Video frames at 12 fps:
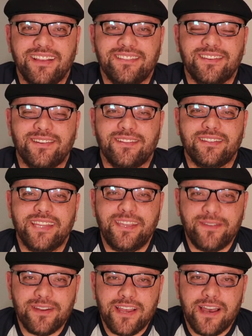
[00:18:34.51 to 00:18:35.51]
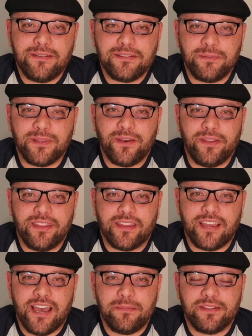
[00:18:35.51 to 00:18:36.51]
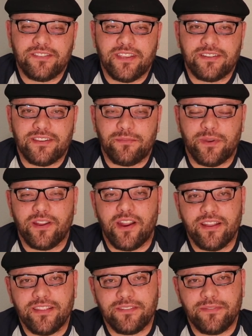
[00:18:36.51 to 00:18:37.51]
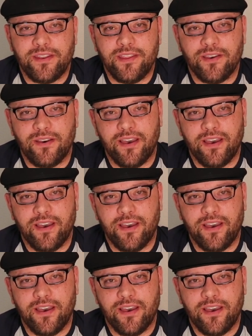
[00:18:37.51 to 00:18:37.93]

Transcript: So leave your comments below in the comments section regarding this video.